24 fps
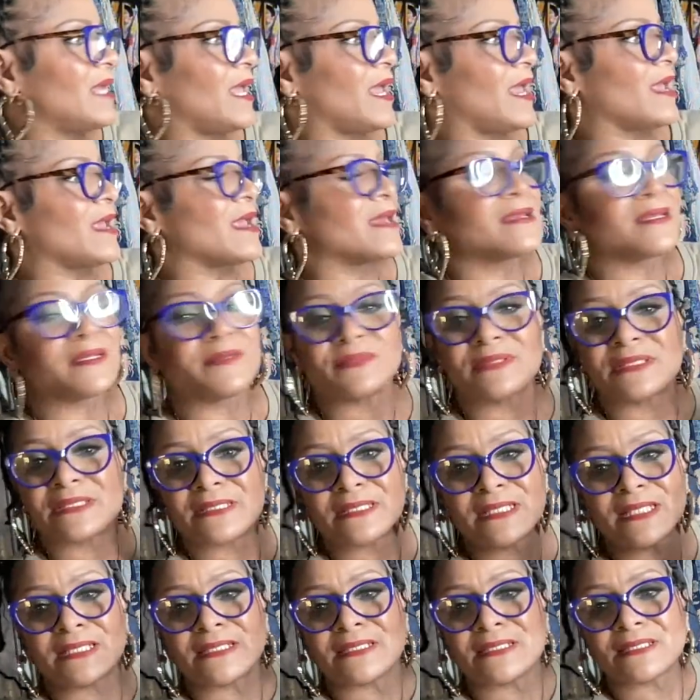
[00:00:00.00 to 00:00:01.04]
thing. And them
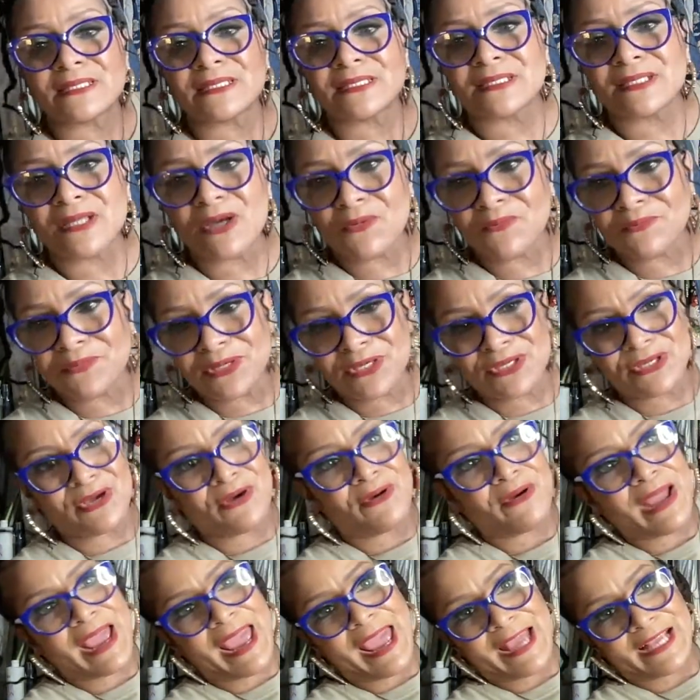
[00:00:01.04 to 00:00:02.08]
sneakers is gonna be
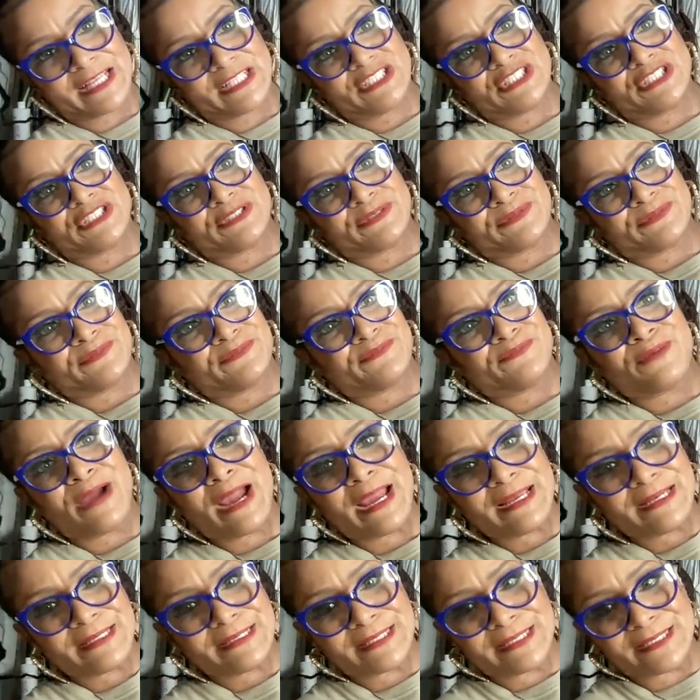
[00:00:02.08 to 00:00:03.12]
your action
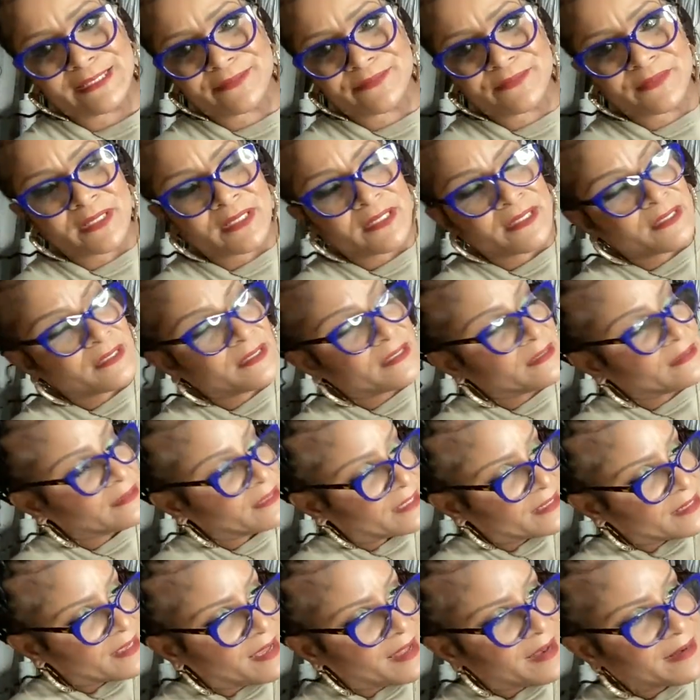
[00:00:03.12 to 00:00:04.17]
right there.
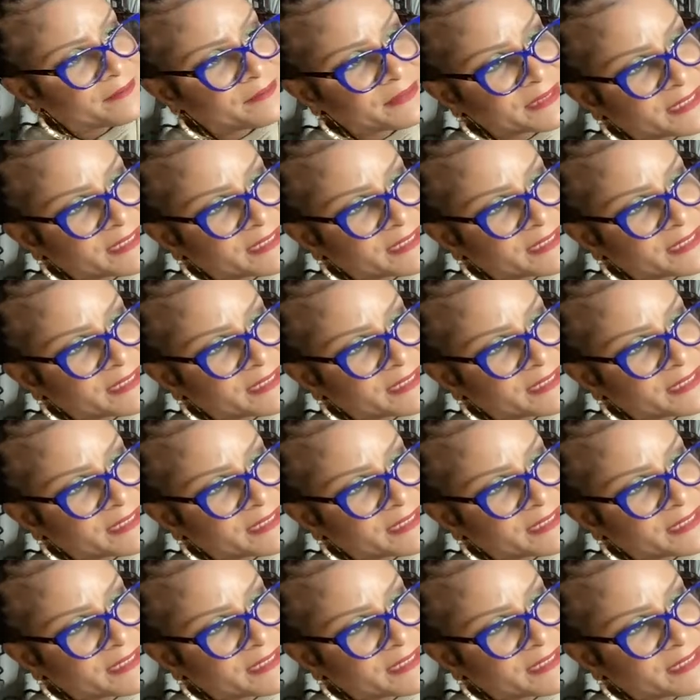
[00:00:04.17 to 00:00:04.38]
Now, y'all, I'm